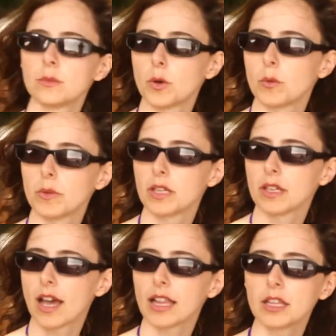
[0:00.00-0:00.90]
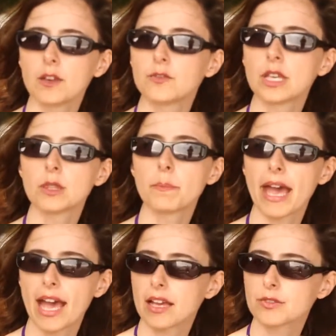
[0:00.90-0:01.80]
in the moment. I lived in the
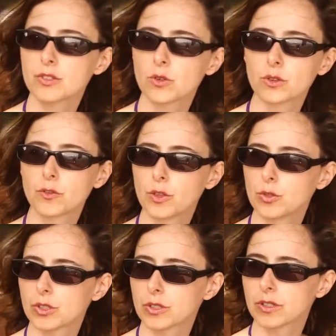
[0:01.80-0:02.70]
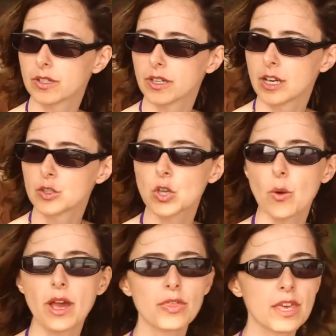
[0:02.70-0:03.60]
past or in the future.
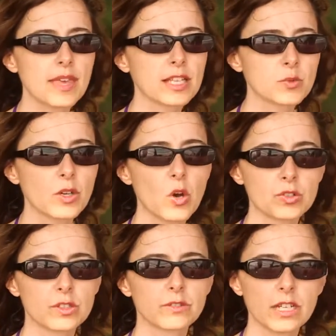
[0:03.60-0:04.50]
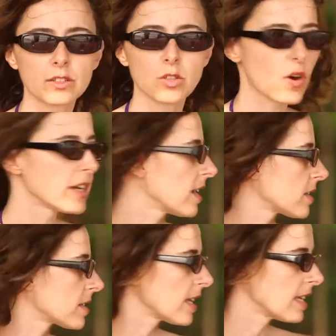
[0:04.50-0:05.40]
So I think that's what Costa Rica taught
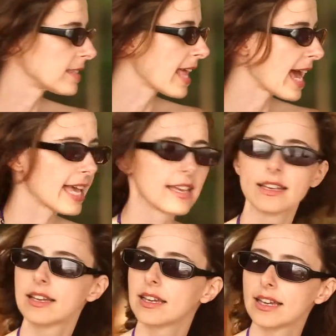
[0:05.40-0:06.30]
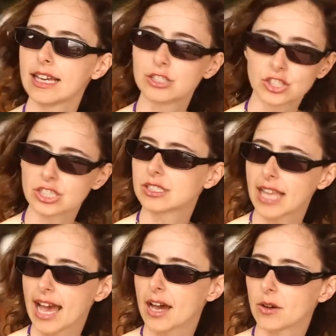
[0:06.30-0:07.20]
us, is that it's just
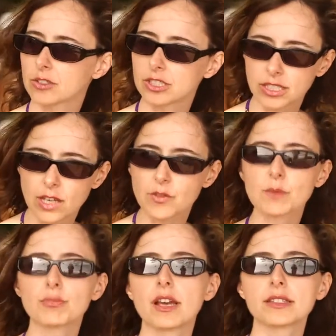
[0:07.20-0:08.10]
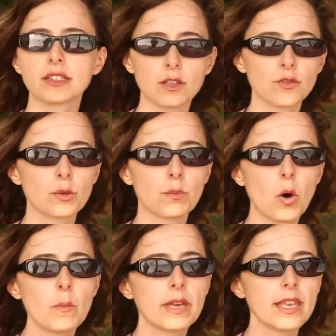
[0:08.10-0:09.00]
now. Just live in the present, live in the
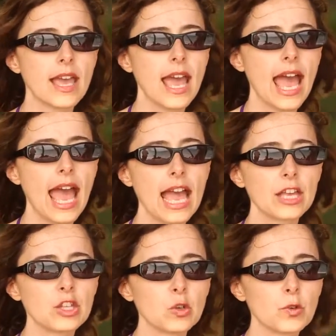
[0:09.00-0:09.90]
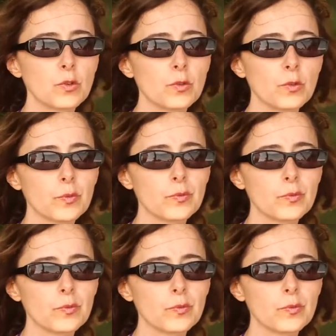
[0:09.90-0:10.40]
moment, and you'll